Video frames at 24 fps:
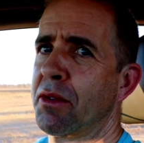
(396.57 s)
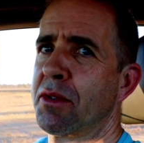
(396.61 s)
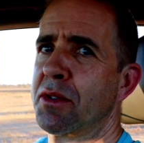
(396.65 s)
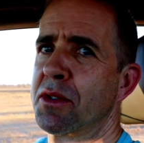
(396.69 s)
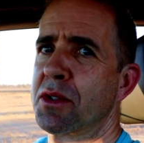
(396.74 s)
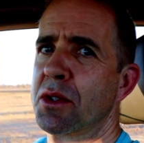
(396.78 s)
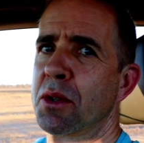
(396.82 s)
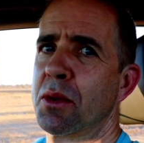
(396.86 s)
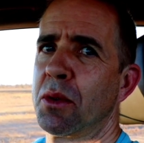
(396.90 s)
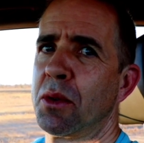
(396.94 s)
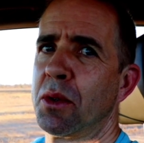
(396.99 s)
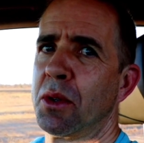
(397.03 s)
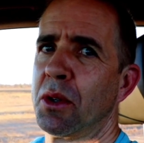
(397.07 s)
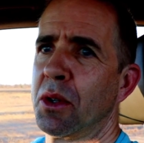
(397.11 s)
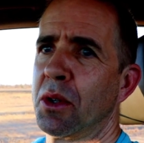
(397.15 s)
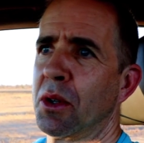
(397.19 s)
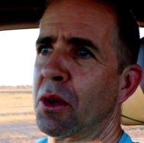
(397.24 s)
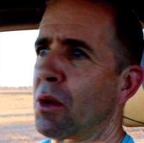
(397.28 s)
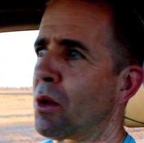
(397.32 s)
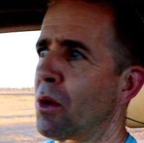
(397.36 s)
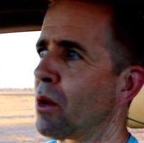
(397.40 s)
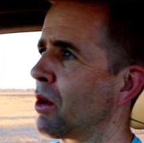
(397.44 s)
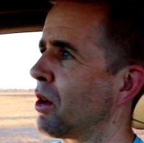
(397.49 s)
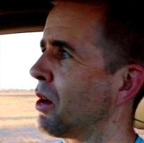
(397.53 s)
school
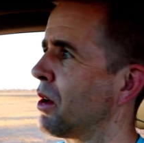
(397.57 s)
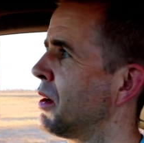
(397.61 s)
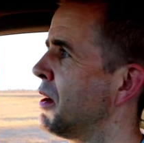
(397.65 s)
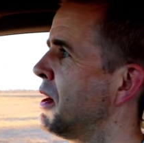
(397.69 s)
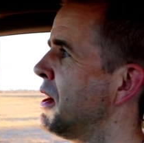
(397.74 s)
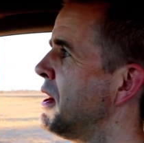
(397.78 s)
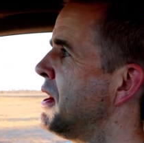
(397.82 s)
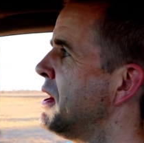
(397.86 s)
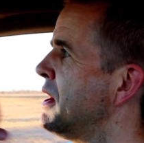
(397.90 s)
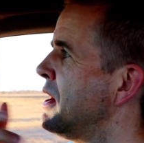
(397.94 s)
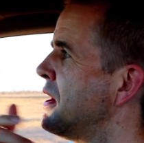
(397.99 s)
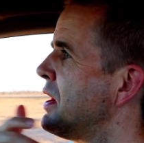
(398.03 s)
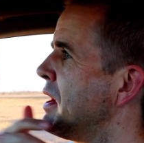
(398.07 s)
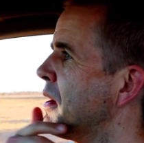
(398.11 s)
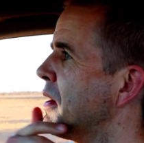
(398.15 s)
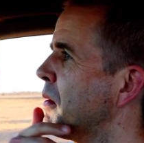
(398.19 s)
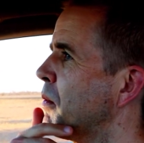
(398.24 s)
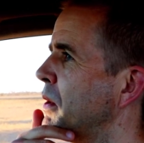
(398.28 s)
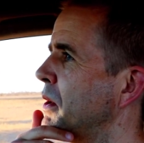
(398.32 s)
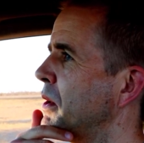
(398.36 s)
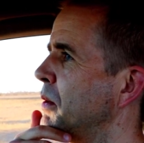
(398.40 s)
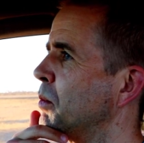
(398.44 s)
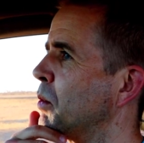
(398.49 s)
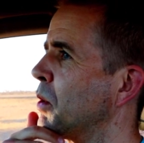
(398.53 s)
or
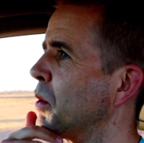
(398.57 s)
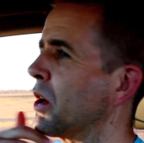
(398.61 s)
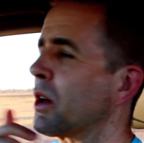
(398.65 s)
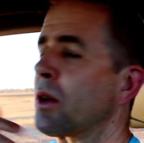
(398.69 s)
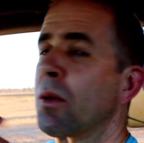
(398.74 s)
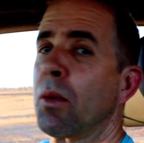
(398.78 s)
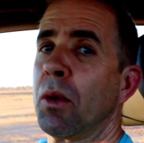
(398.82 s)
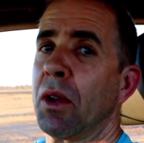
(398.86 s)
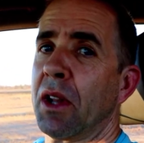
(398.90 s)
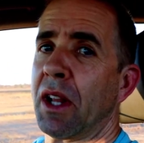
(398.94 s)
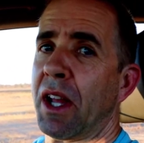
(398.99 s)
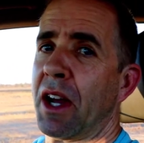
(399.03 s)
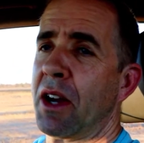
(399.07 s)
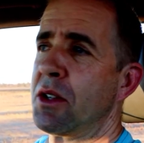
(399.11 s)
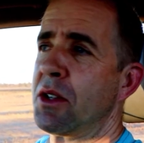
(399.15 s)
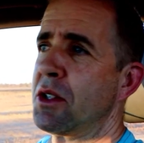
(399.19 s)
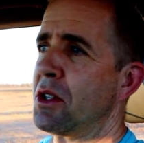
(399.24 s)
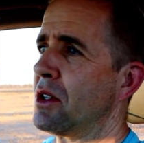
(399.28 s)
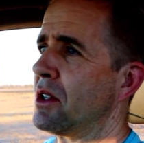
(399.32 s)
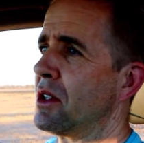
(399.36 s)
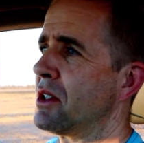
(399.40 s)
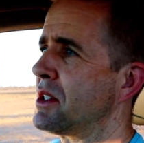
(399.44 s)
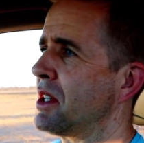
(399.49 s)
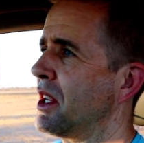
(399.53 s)
when work will allow
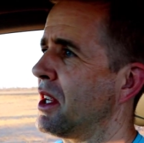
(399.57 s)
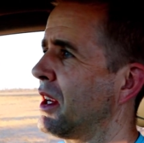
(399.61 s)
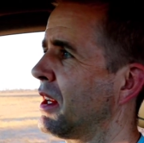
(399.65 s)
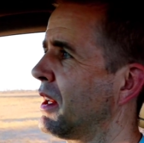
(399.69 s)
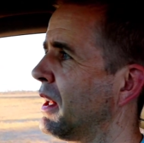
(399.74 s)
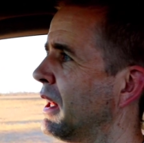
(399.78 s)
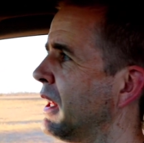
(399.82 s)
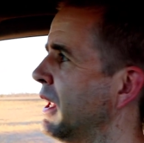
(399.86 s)
you to take